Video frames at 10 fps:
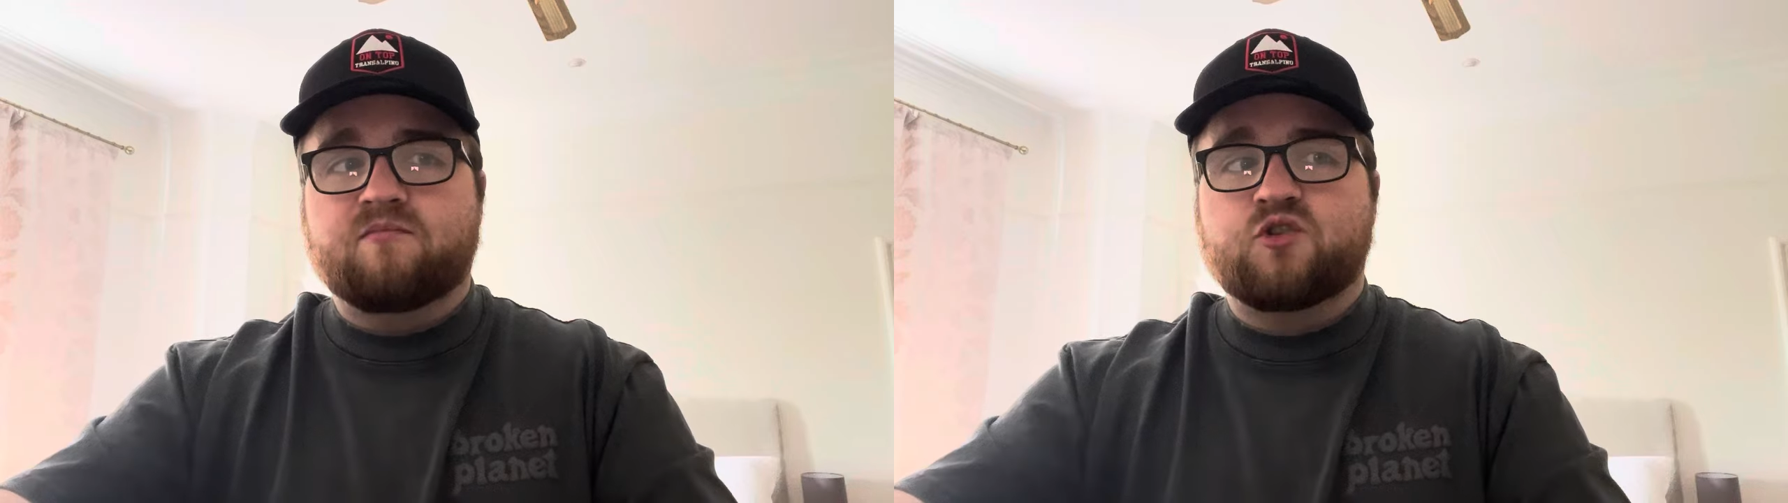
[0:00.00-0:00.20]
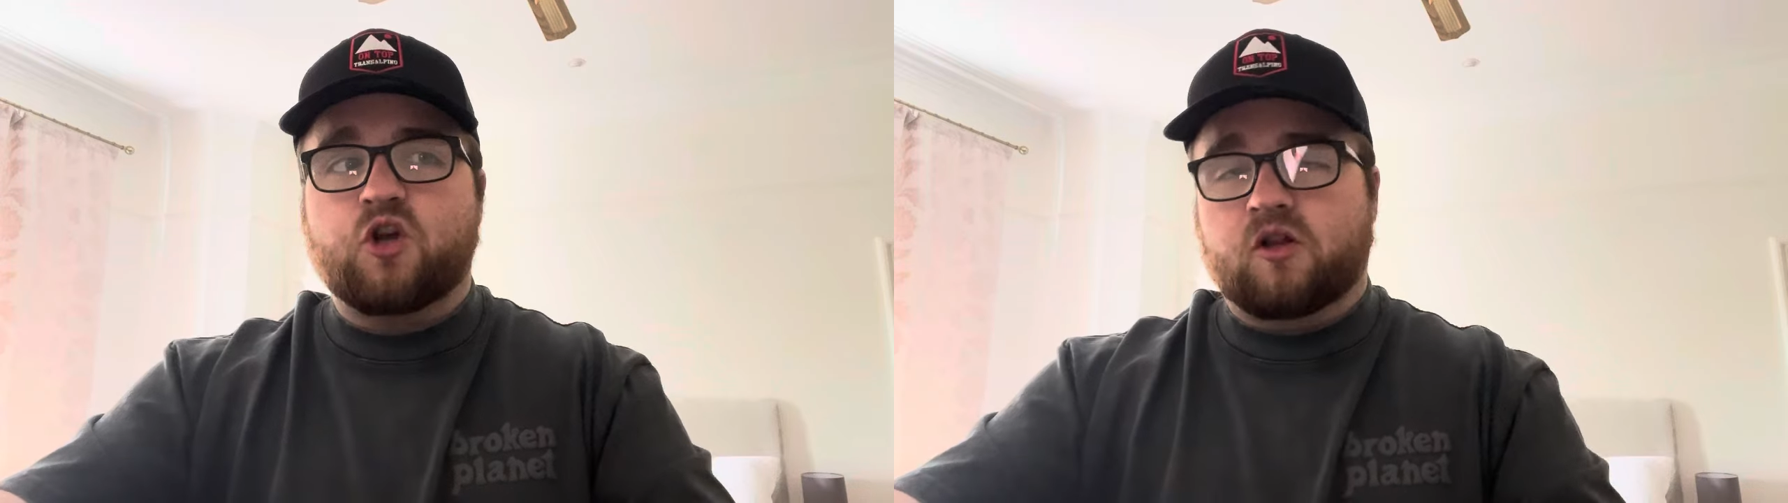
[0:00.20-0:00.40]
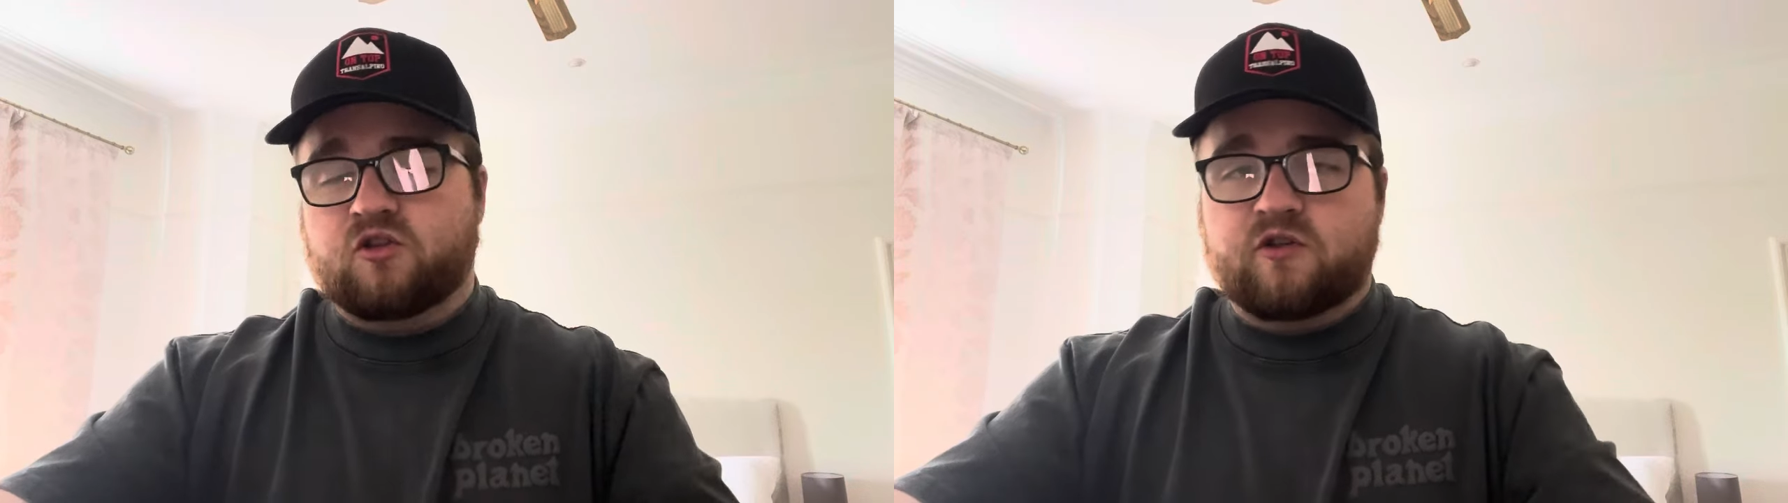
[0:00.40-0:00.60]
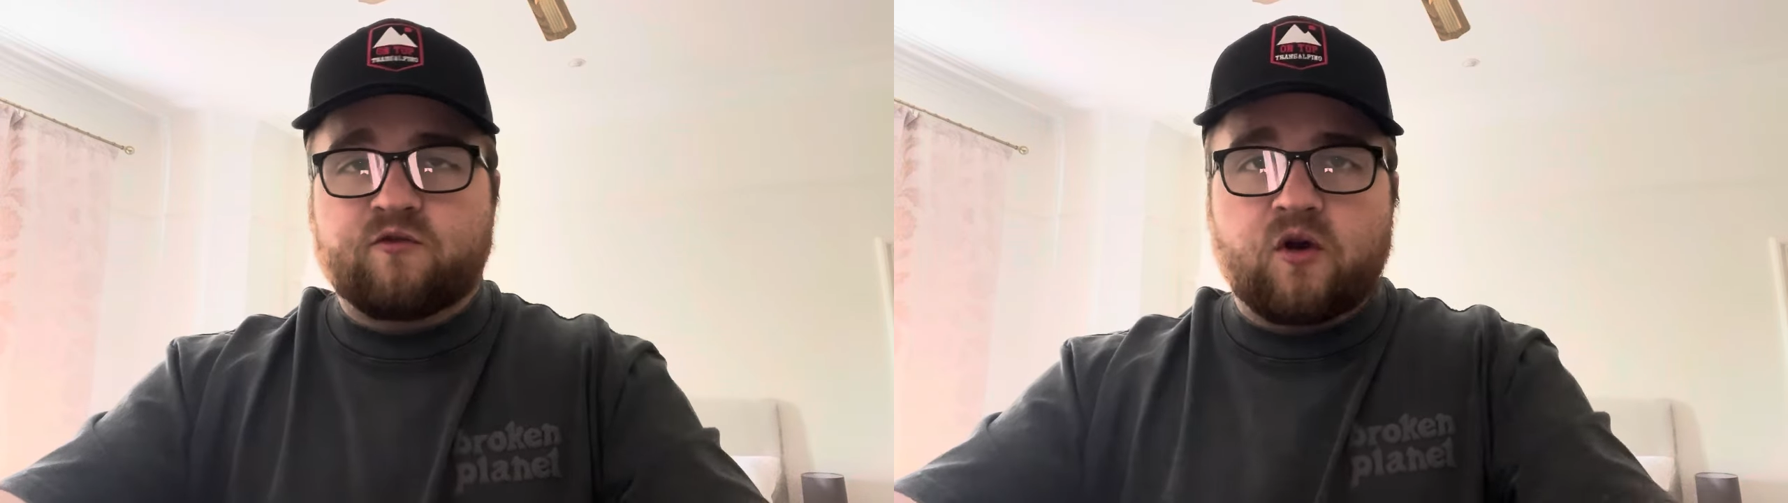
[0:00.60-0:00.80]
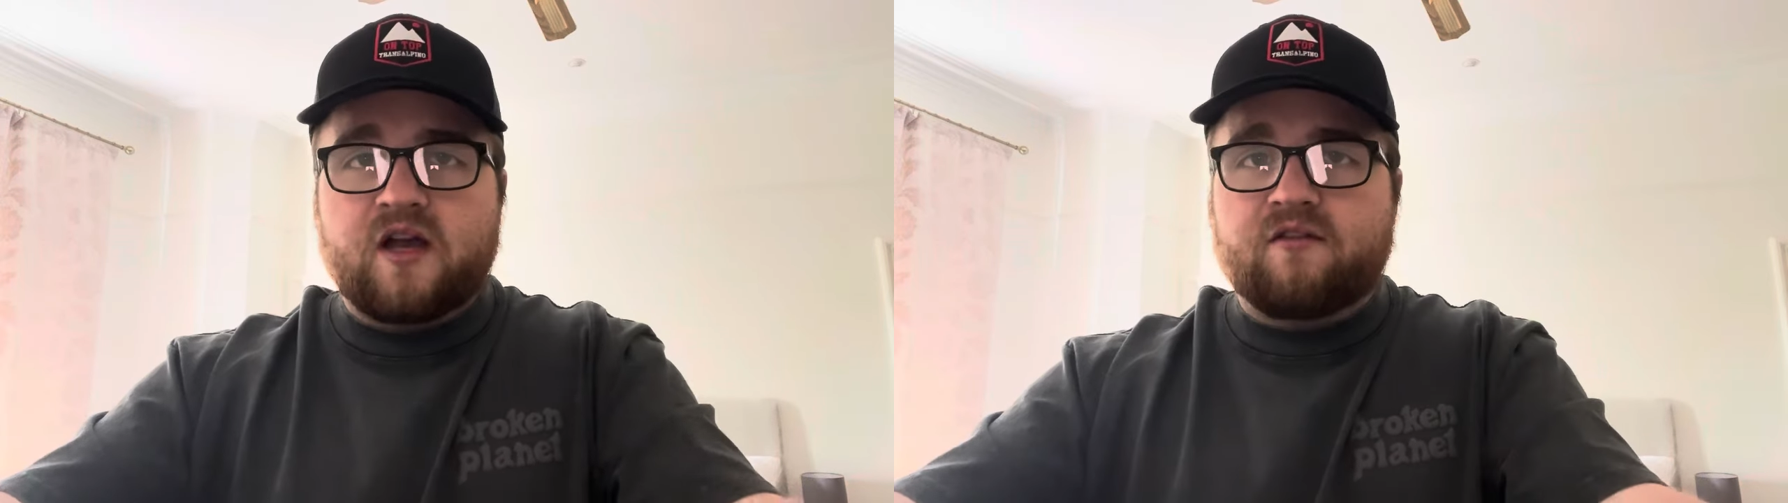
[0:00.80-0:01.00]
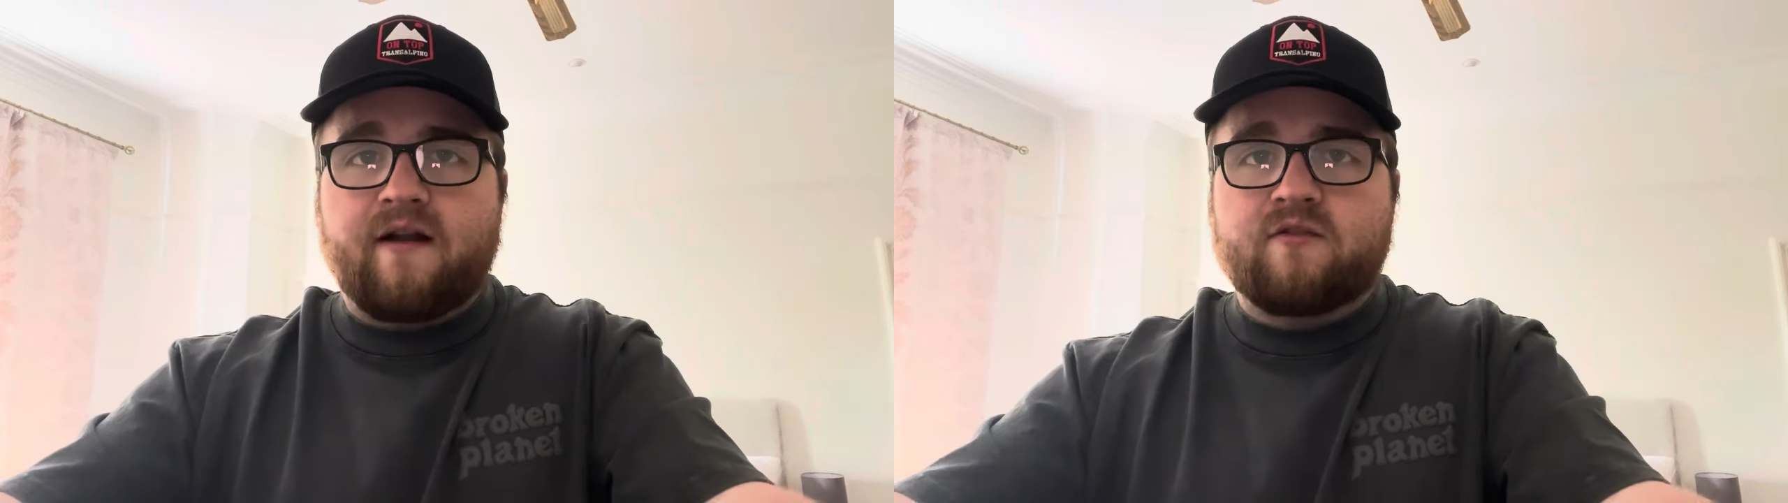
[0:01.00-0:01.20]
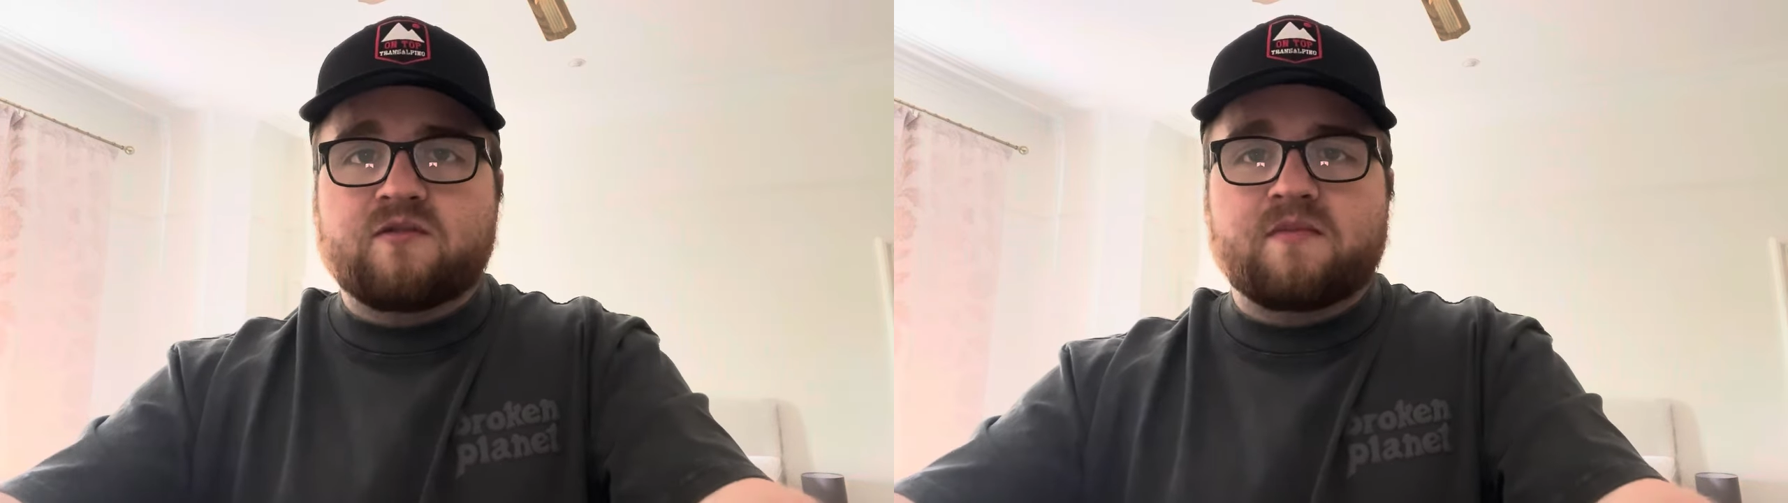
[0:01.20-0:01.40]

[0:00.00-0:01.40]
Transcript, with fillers: solid enough work for Everton